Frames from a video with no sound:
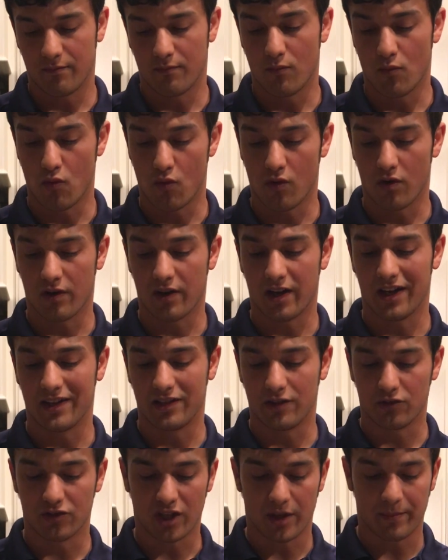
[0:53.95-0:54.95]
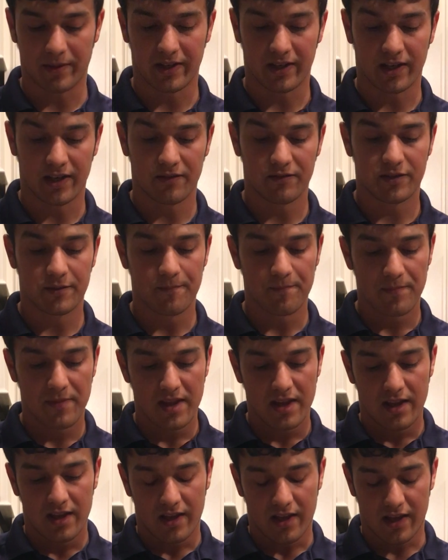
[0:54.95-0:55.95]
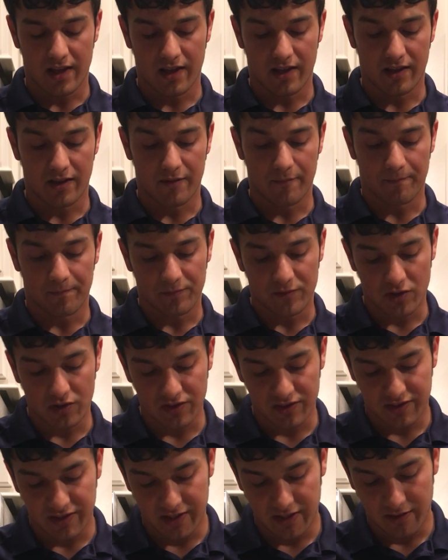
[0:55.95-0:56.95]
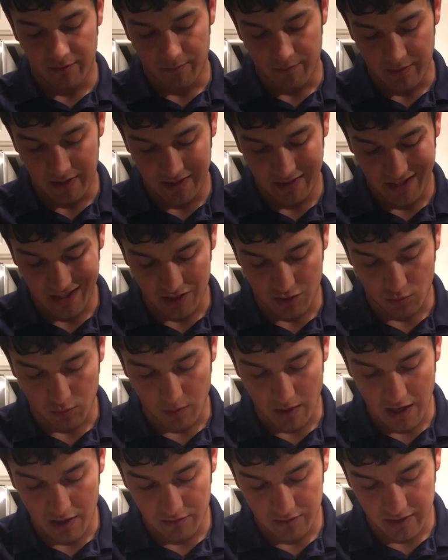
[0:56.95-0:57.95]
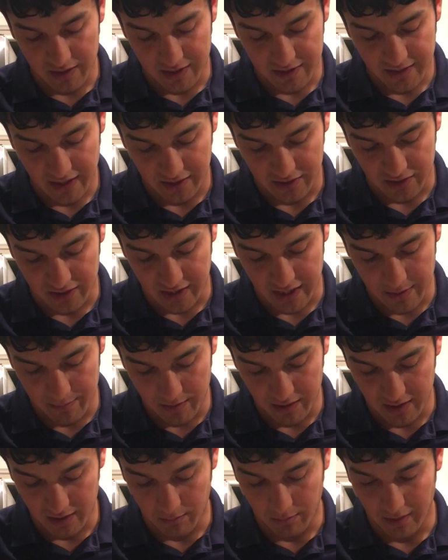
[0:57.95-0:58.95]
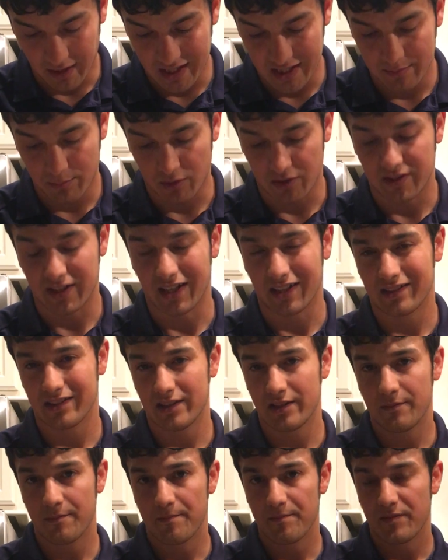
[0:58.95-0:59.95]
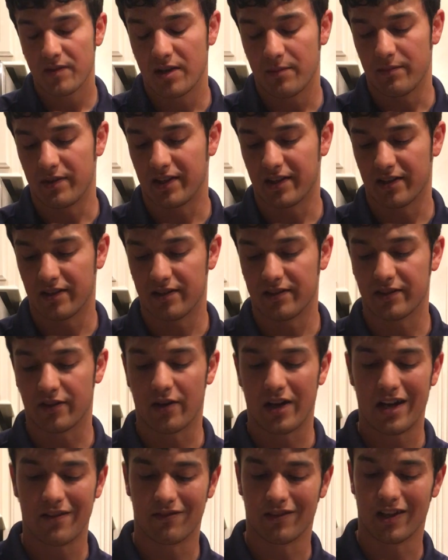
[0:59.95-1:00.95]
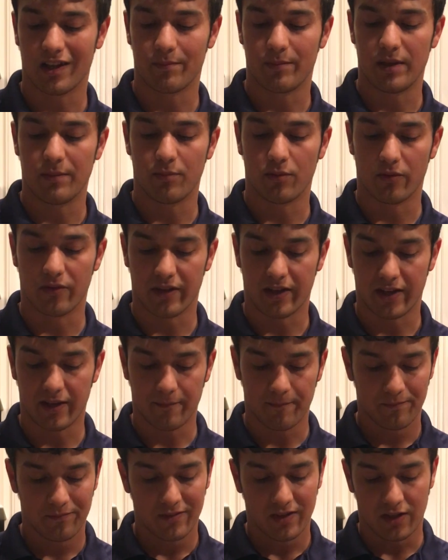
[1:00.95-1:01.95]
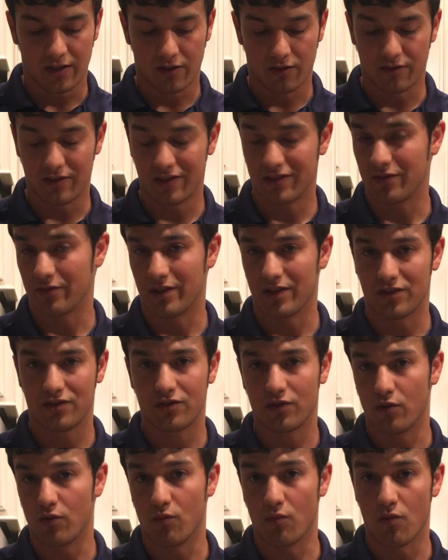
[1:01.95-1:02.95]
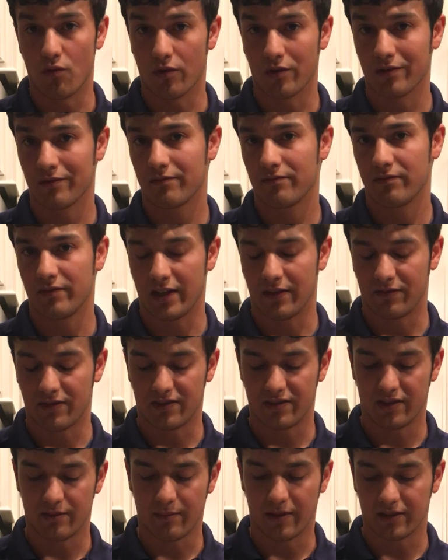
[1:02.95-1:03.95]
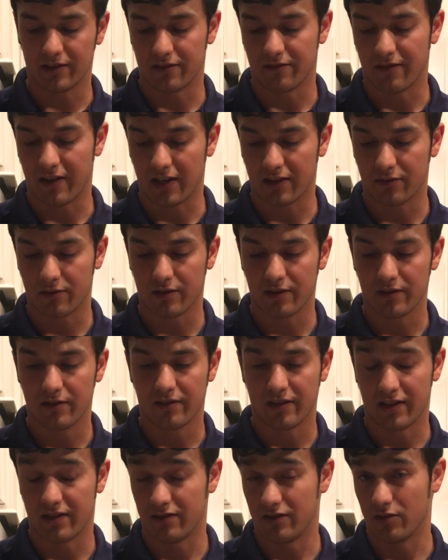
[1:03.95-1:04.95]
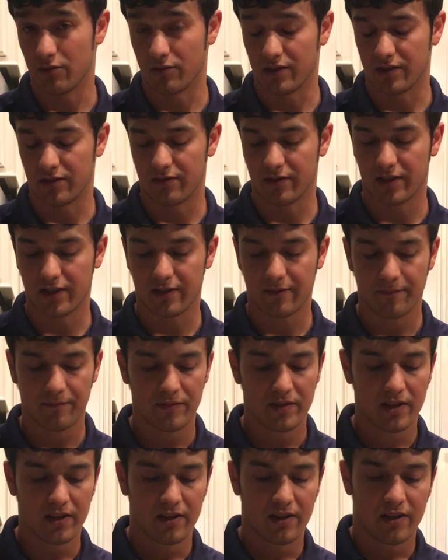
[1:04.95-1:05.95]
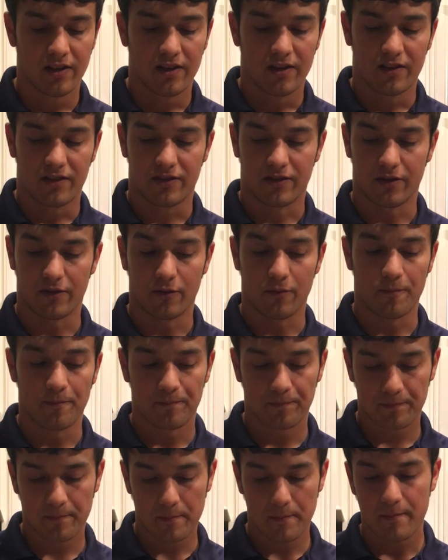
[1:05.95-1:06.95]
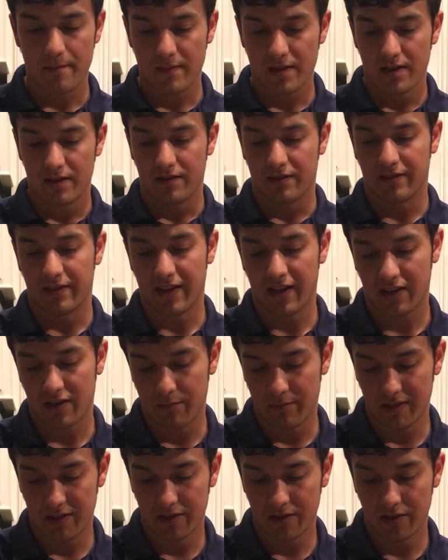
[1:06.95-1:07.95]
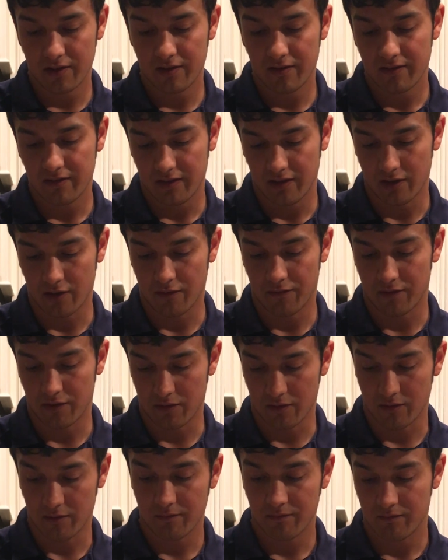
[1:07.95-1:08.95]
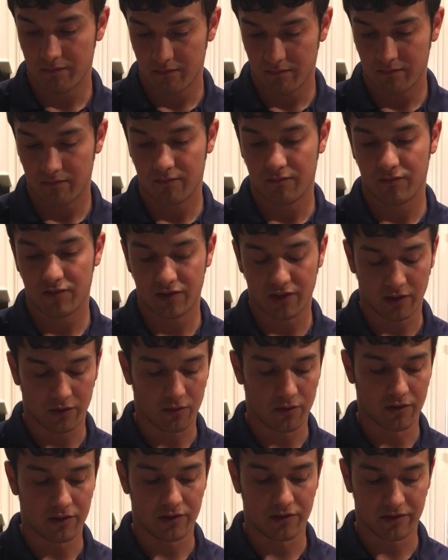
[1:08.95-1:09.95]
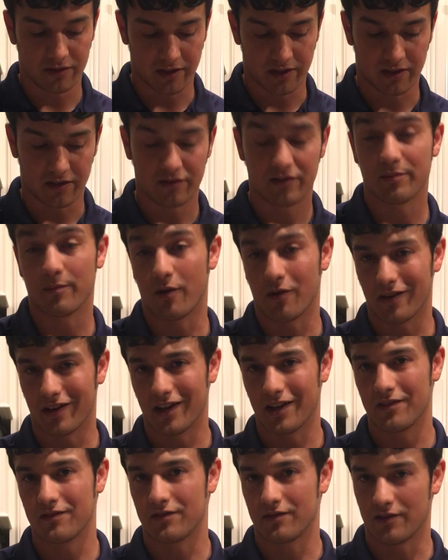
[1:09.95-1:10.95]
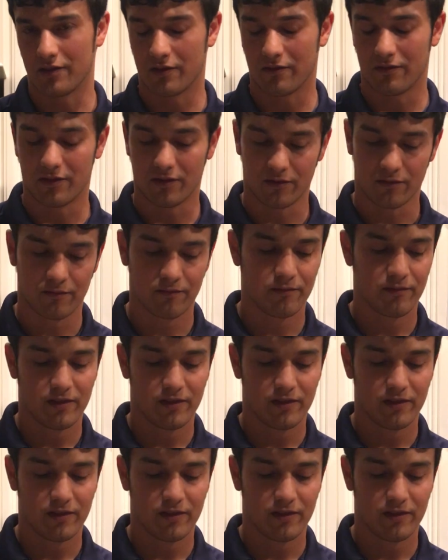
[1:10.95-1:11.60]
more ideal chopping knives. And you can see, being that it's rounded, it's actually keeping the blades protected, because I'll have a lot of people that, this will get so worn, they have to send it back to the factory, and you don't want to do that. So that can be good, if you're stuck on using the small knives, if you're